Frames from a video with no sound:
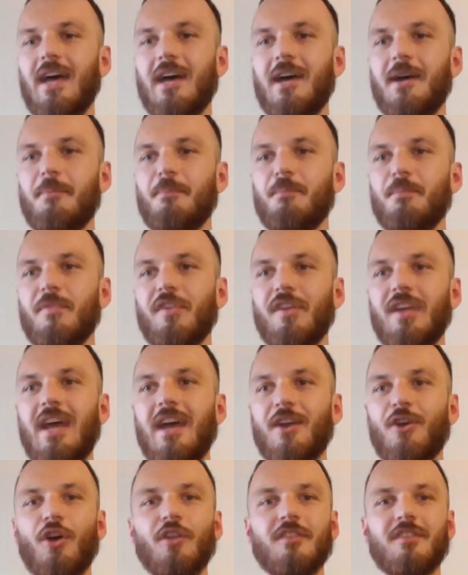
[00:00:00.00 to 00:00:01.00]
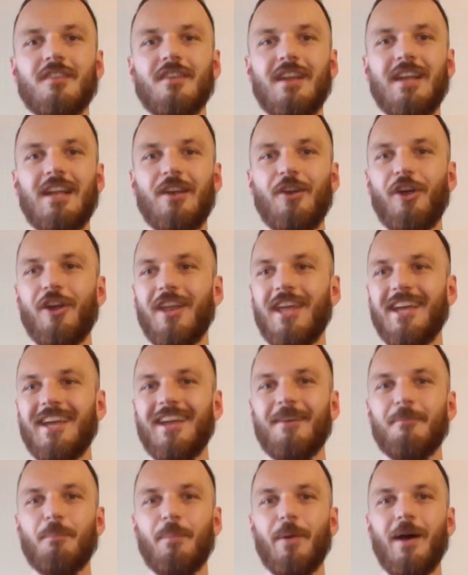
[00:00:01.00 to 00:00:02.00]
um, so yeah, constantly
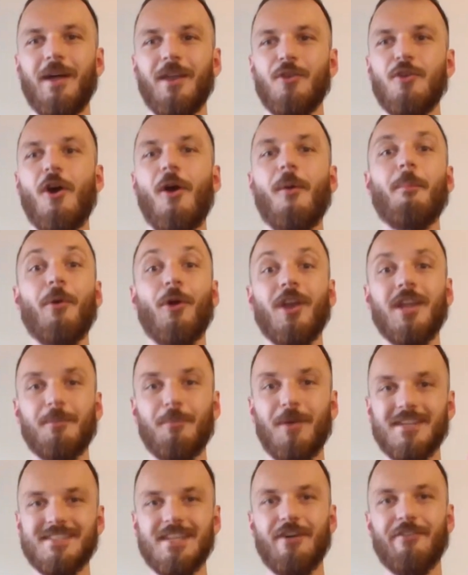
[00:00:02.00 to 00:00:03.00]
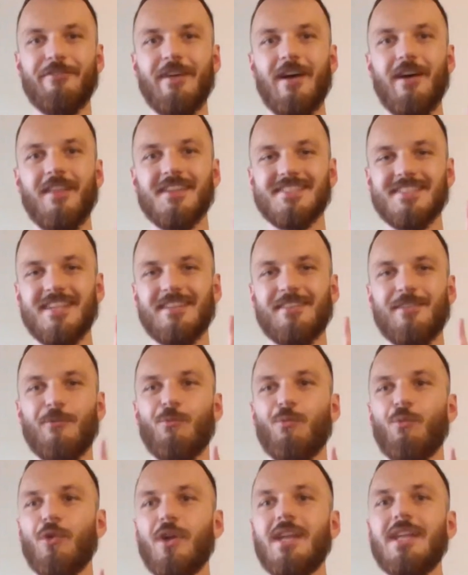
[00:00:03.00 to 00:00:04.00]
learning, but not burning myself out. That's like
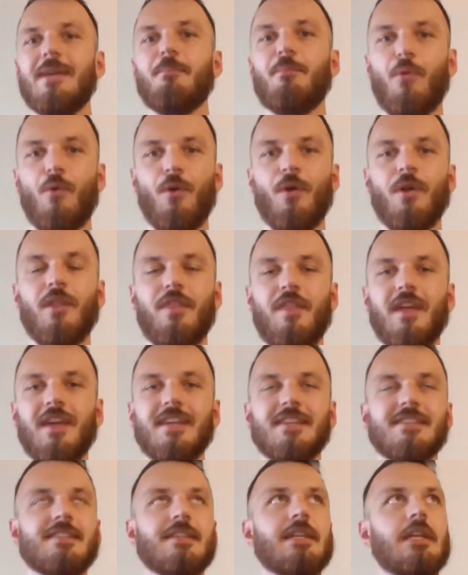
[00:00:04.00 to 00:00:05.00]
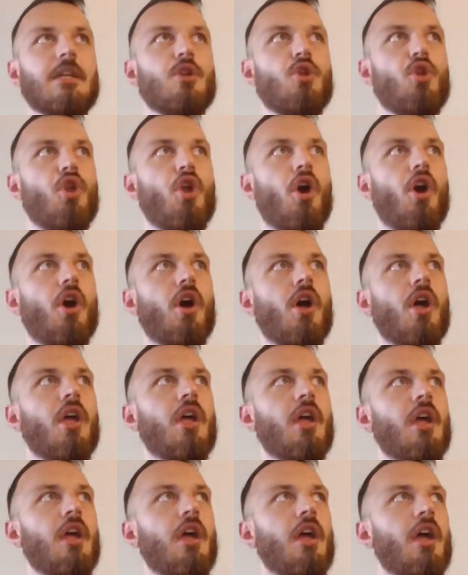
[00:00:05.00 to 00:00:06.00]
the really important thing is like not
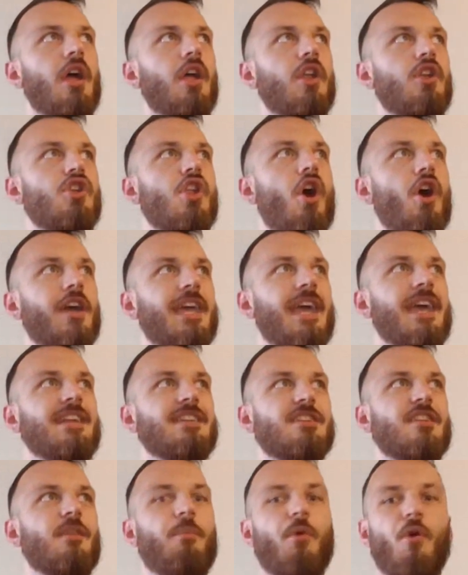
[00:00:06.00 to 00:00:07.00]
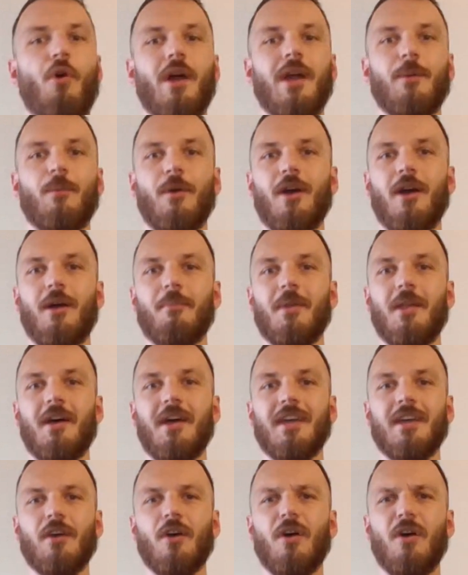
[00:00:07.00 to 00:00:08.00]
not getting to the point where I'm
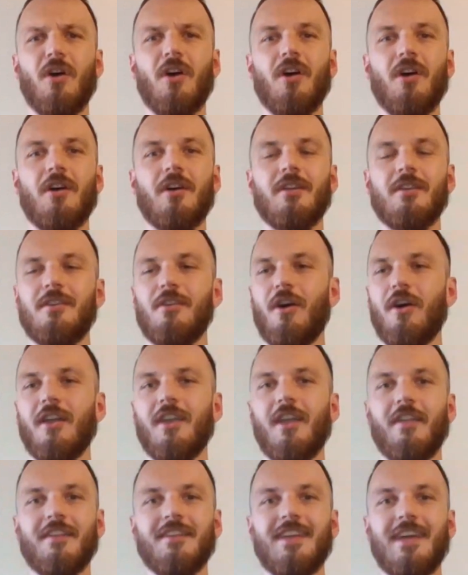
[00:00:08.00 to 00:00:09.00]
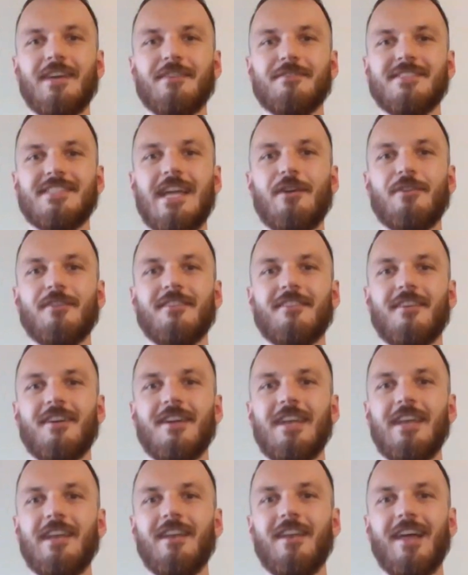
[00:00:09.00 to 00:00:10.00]
like, oh, not another day of sound
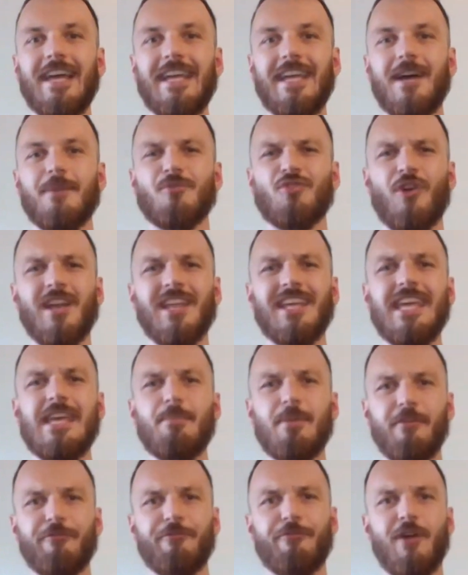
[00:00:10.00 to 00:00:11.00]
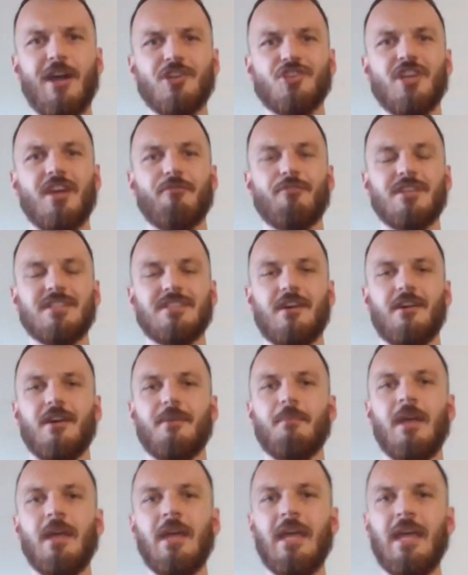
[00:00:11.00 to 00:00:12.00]
design. Like I'm trying to keep it fresh every
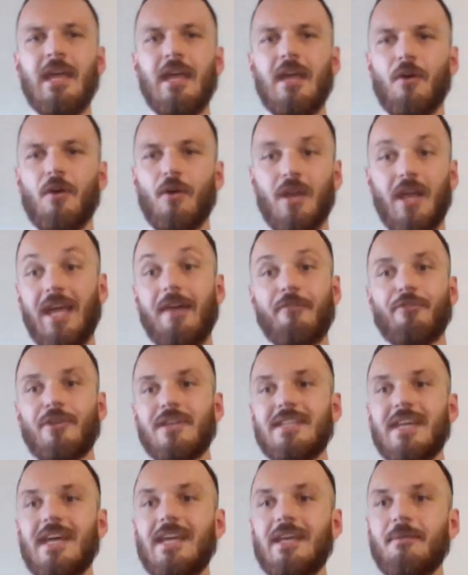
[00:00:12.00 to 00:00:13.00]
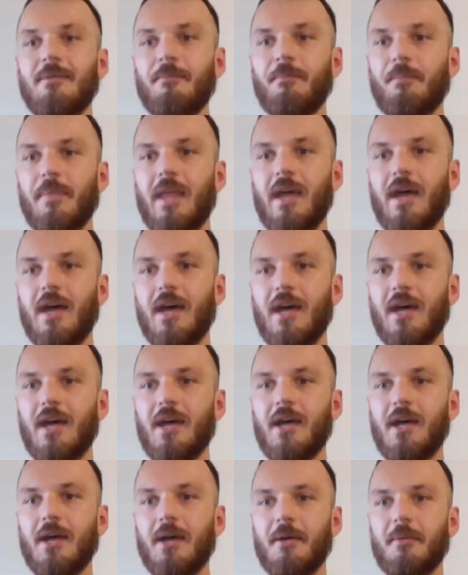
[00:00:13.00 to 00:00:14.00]
time or like every day.
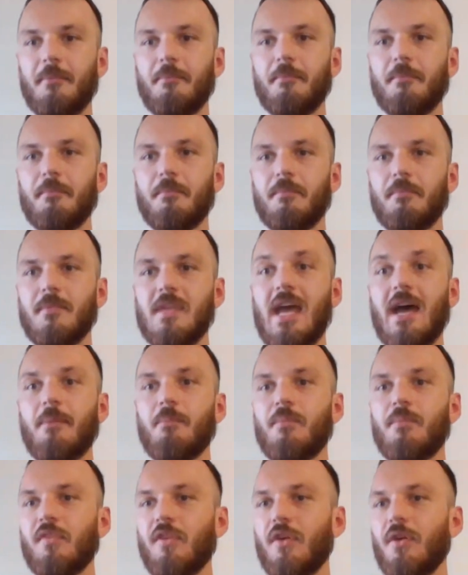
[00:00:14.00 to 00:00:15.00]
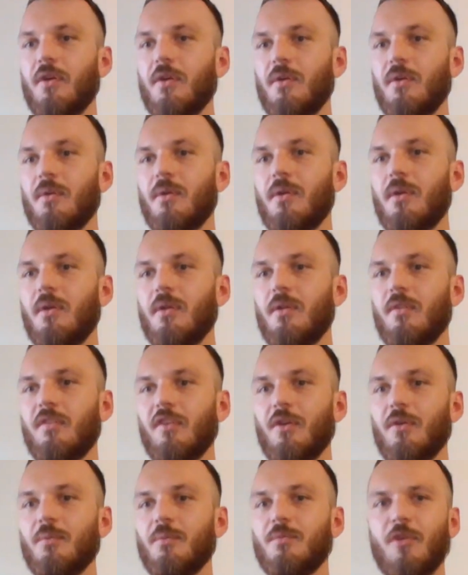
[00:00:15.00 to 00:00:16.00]
Um, yeah, so
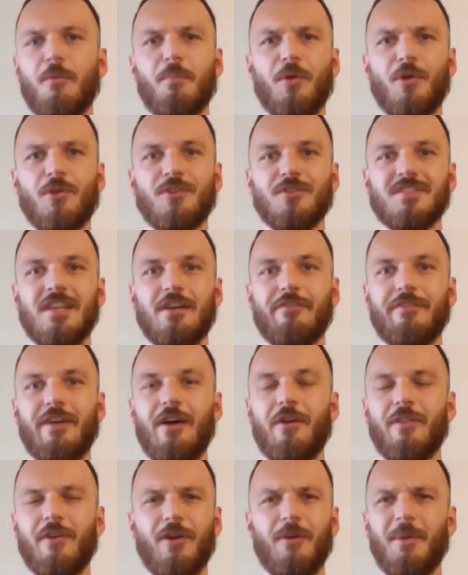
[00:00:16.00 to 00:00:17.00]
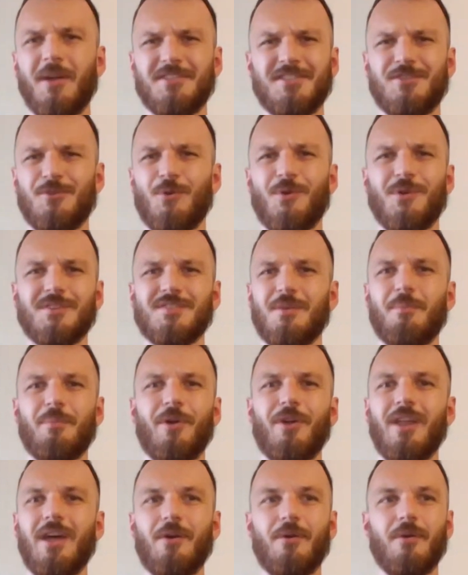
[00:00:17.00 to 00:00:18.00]
so don't burn yourself out. There are a bunch of talks on
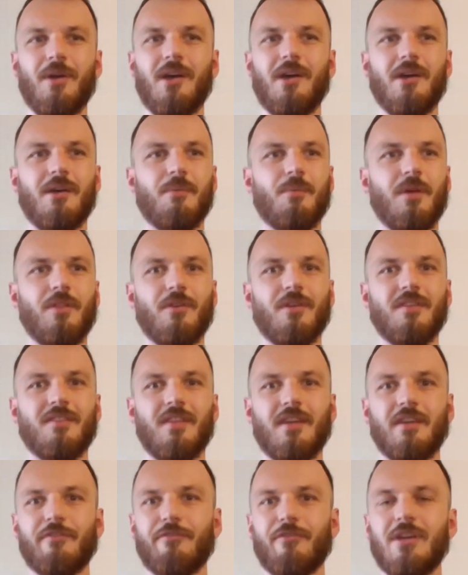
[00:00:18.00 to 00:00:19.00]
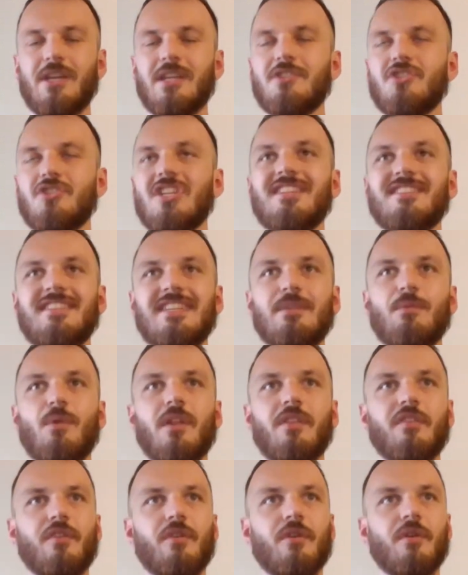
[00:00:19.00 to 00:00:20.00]
burnout, uh, whether it's like free GDC
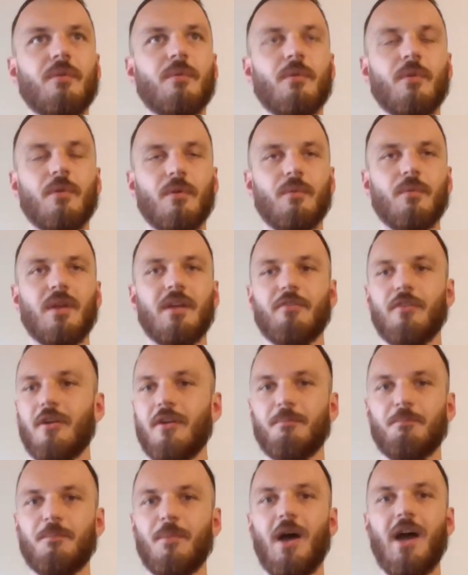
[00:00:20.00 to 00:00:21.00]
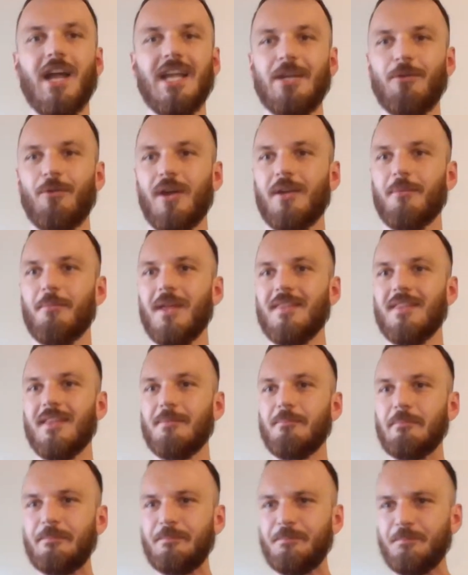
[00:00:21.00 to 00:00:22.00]
ones or or whatever. I highly recommend
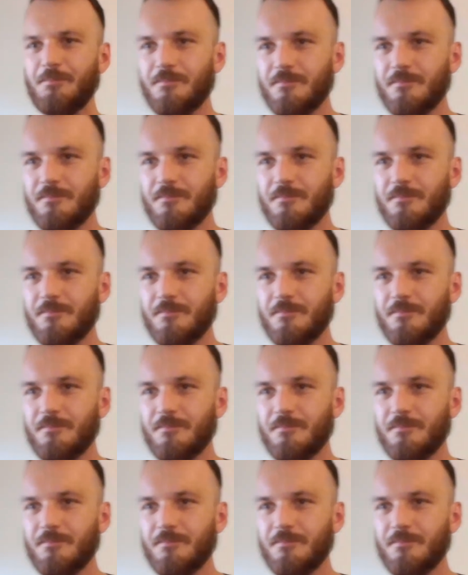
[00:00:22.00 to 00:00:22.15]
them.